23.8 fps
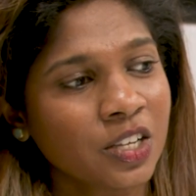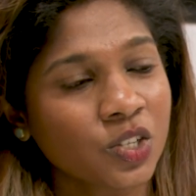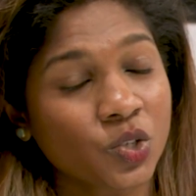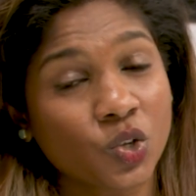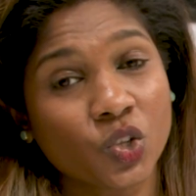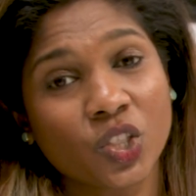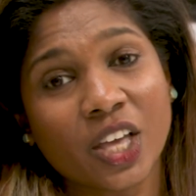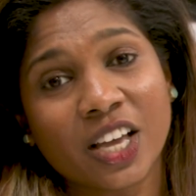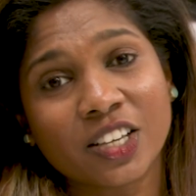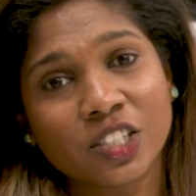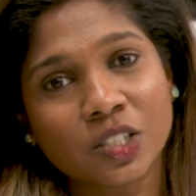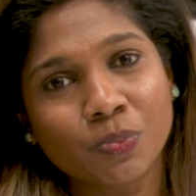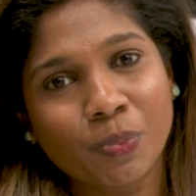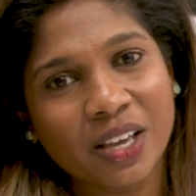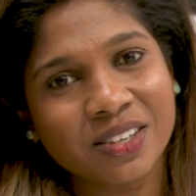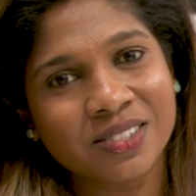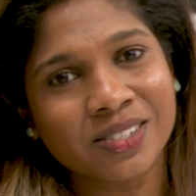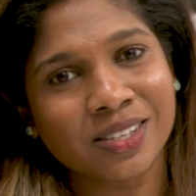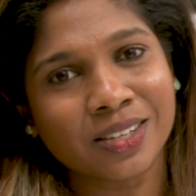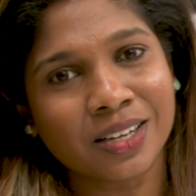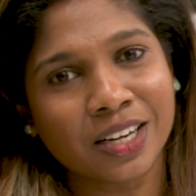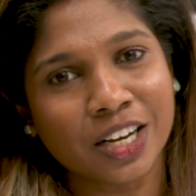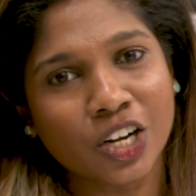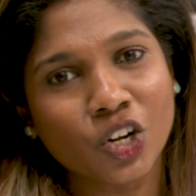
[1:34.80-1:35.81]
So there's
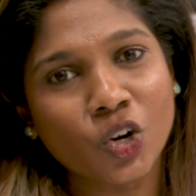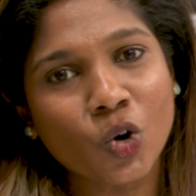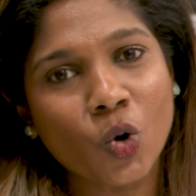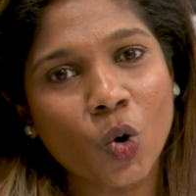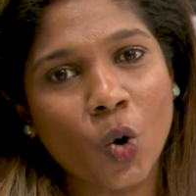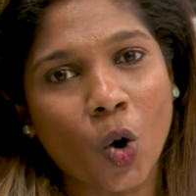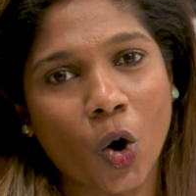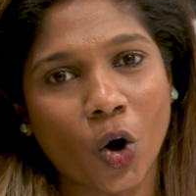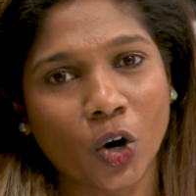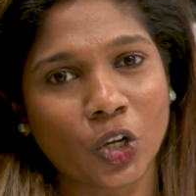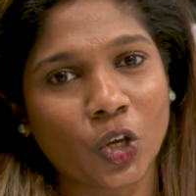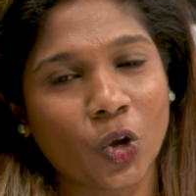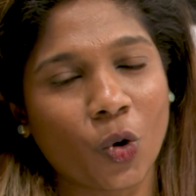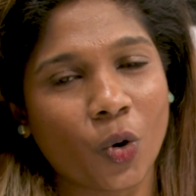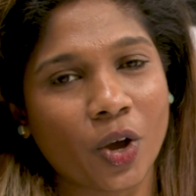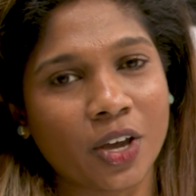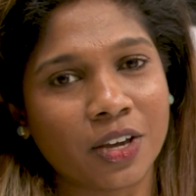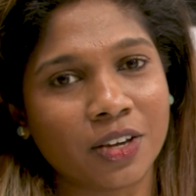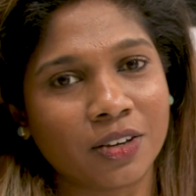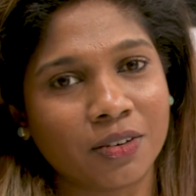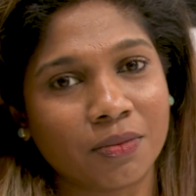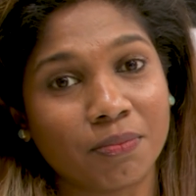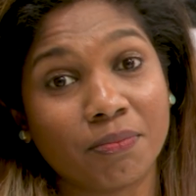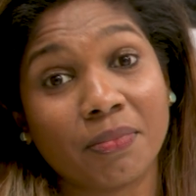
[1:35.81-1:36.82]
basically no
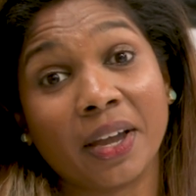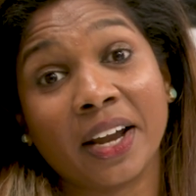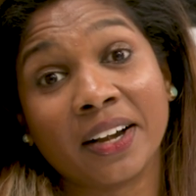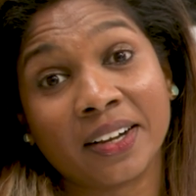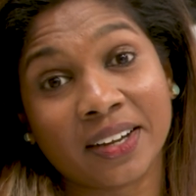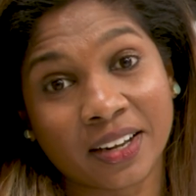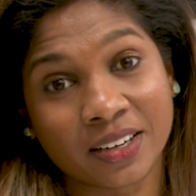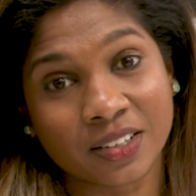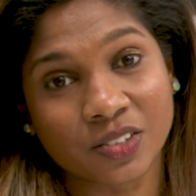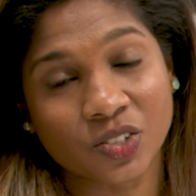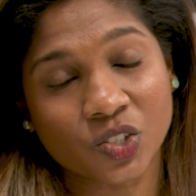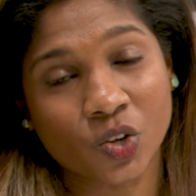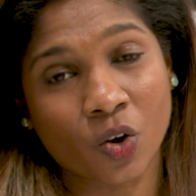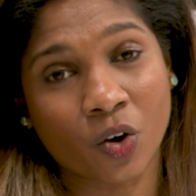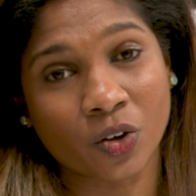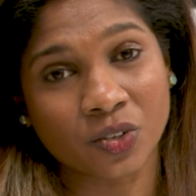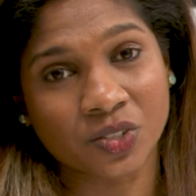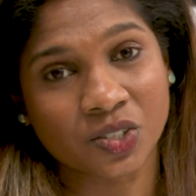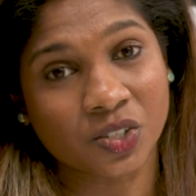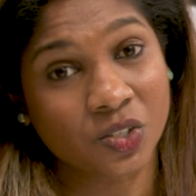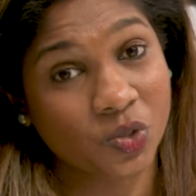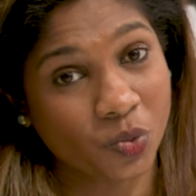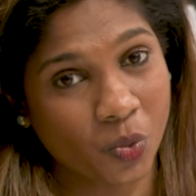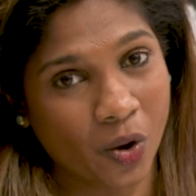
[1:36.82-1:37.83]
ongoing maintenance
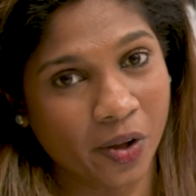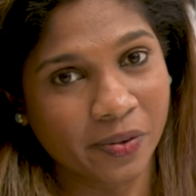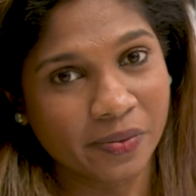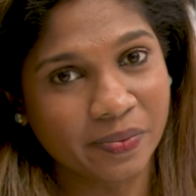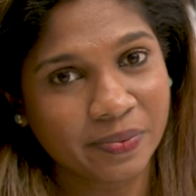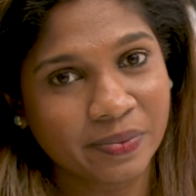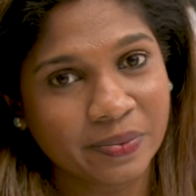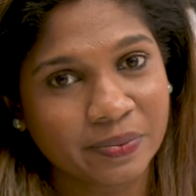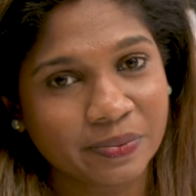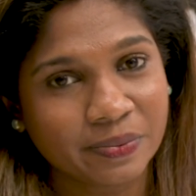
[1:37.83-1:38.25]
cost as well.